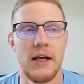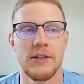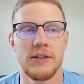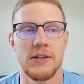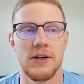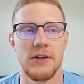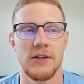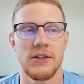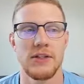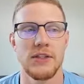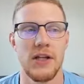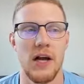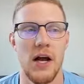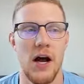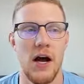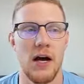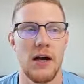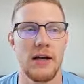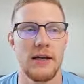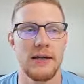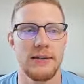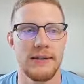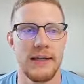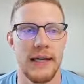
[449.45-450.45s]
So the
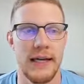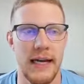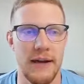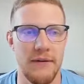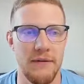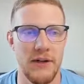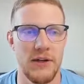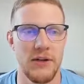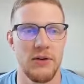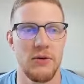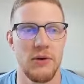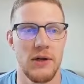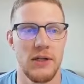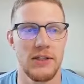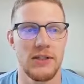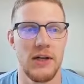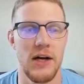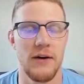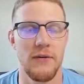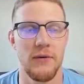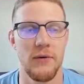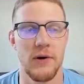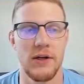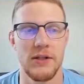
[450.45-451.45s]
stock and inventory
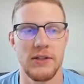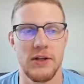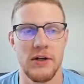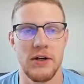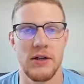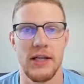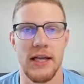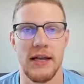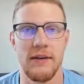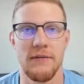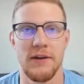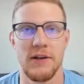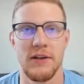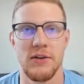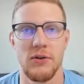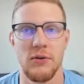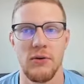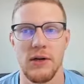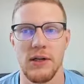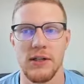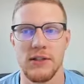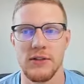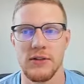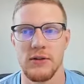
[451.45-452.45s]
software is called
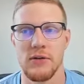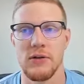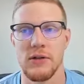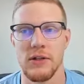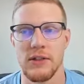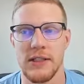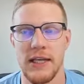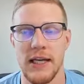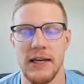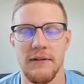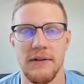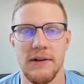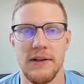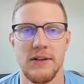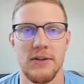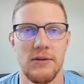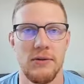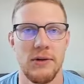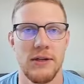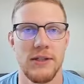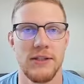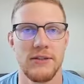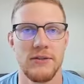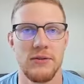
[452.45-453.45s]
Inventory Source.
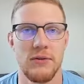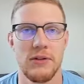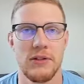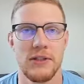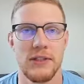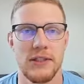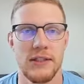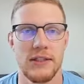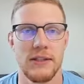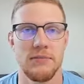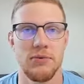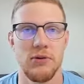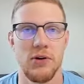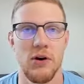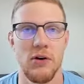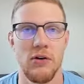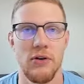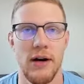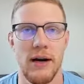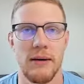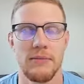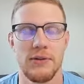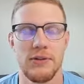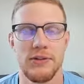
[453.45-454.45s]
Inventory Source is a
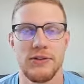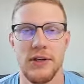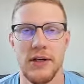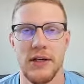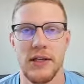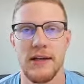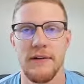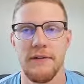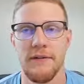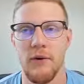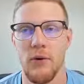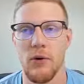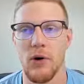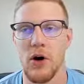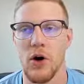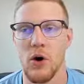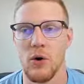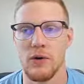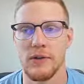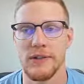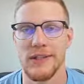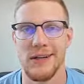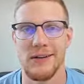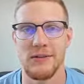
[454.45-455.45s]
program strictly for
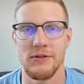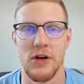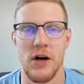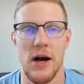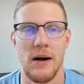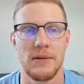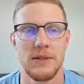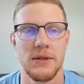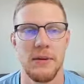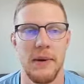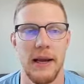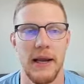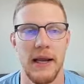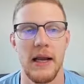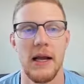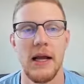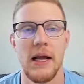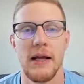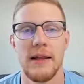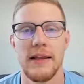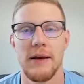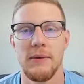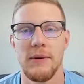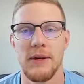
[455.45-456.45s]
wholesale dropshipping
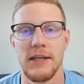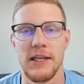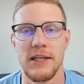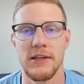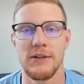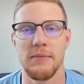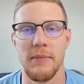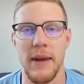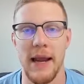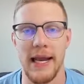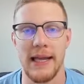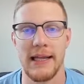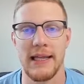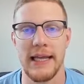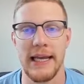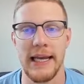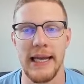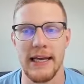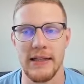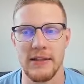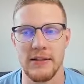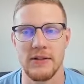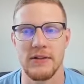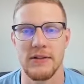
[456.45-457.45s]
that we teach
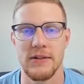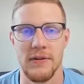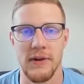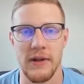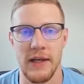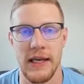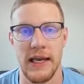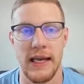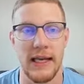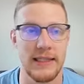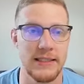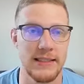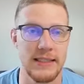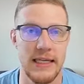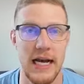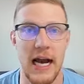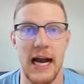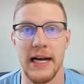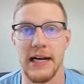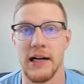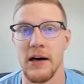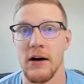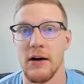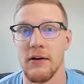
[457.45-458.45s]
mainly exclusively
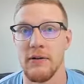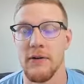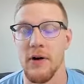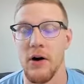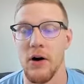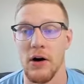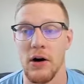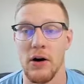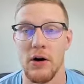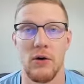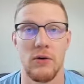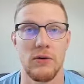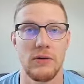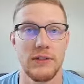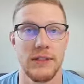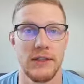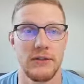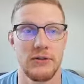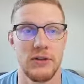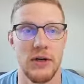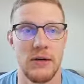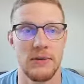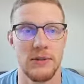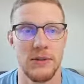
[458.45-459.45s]
inside of our
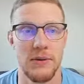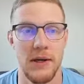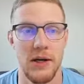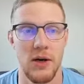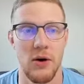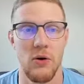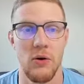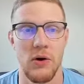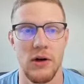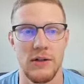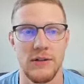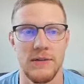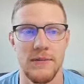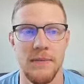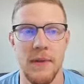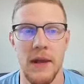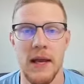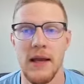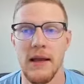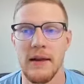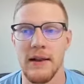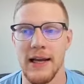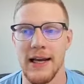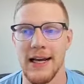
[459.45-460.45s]
wholesale dropshipping course.
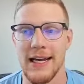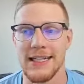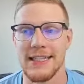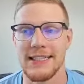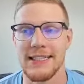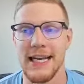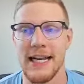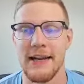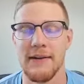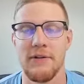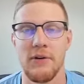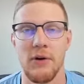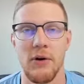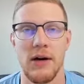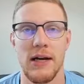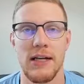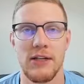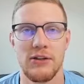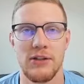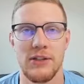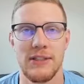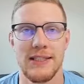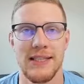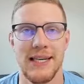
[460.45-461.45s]
Like I said, if you are
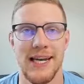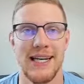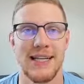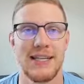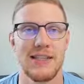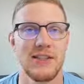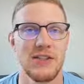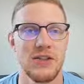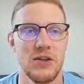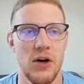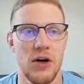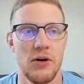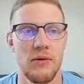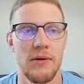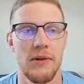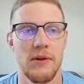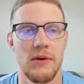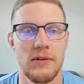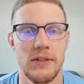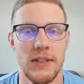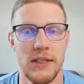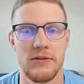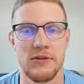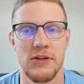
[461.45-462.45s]
interested in getting started with
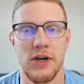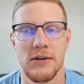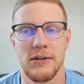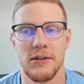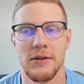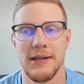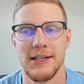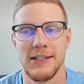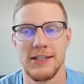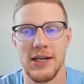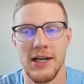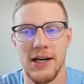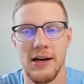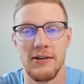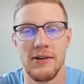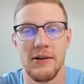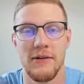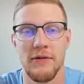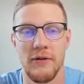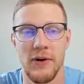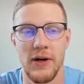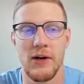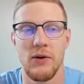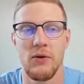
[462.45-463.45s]
wholesale dropshipping, check out
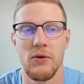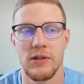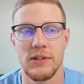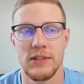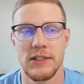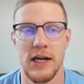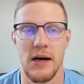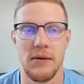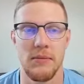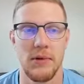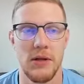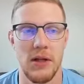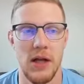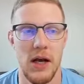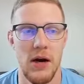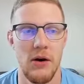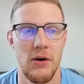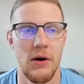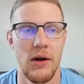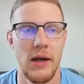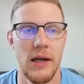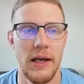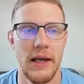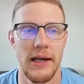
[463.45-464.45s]
the free course down
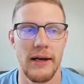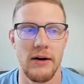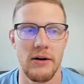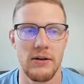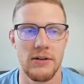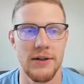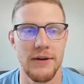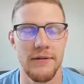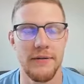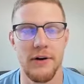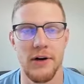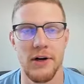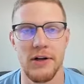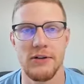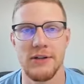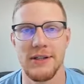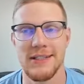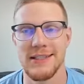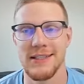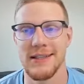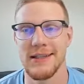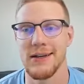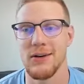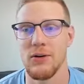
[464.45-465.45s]
below. And also if you're
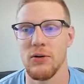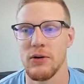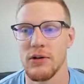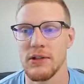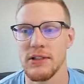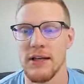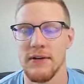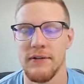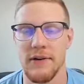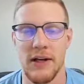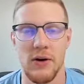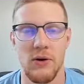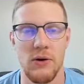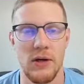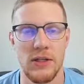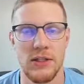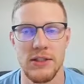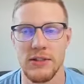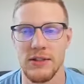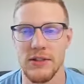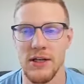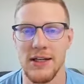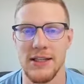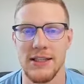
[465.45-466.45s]
interested in the course, have any
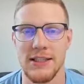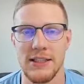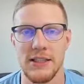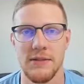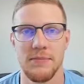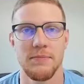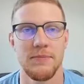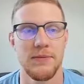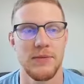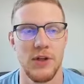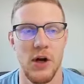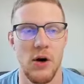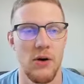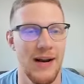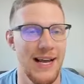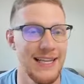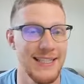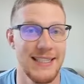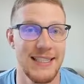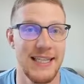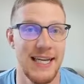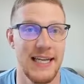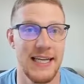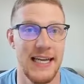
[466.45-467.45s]
questions on it, just don't
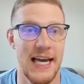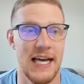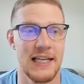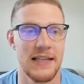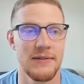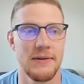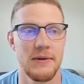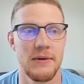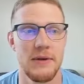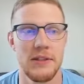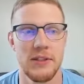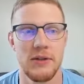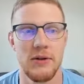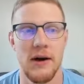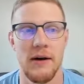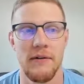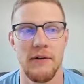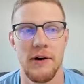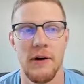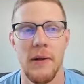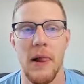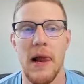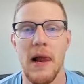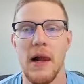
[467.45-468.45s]
hesitate to ask me
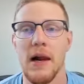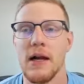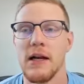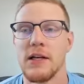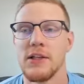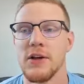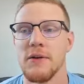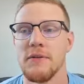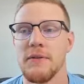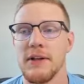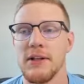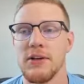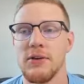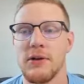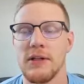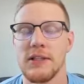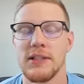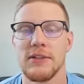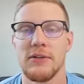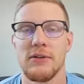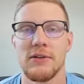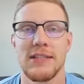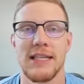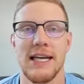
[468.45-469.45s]
whatsoever. So Inventory
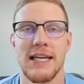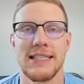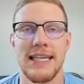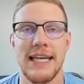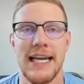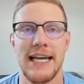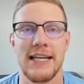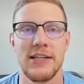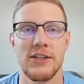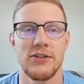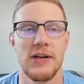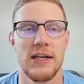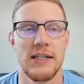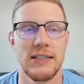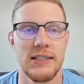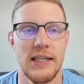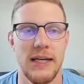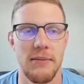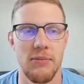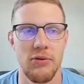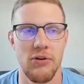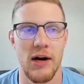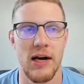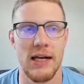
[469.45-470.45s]
Source has
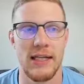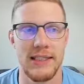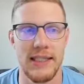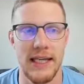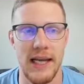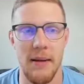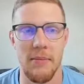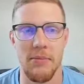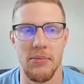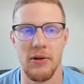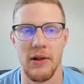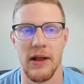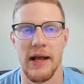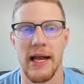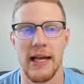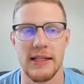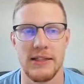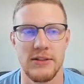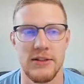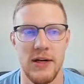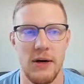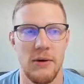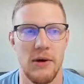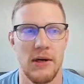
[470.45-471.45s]
interesting pricing
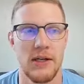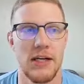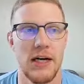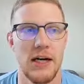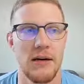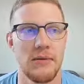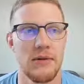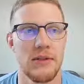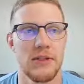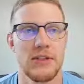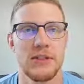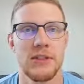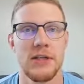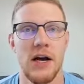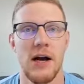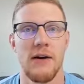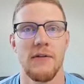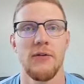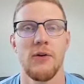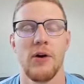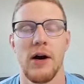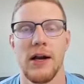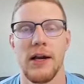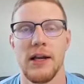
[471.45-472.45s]
plans. So I wanna talk about the
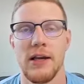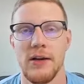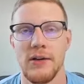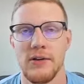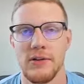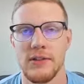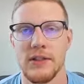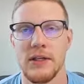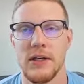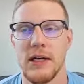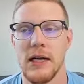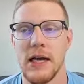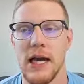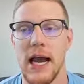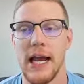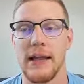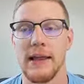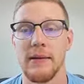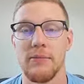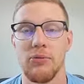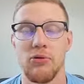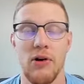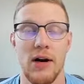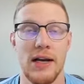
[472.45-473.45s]
software I used
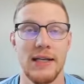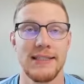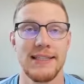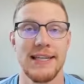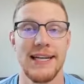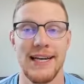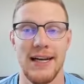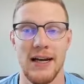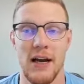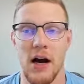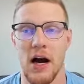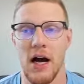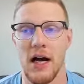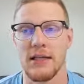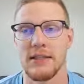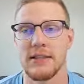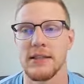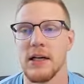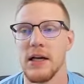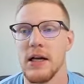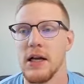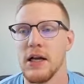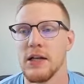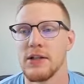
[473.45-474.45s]
and the price that it
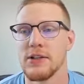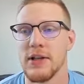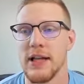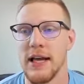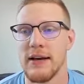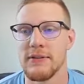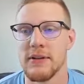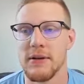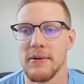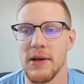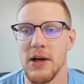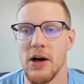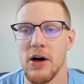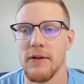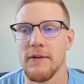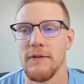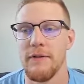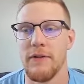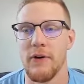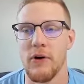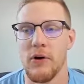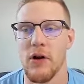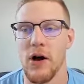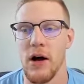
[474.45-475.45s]
cost. So they have something called
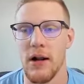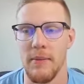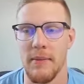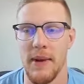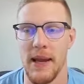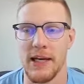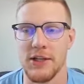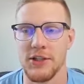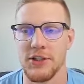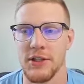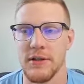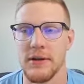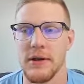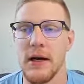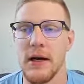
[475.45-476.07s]
full automation.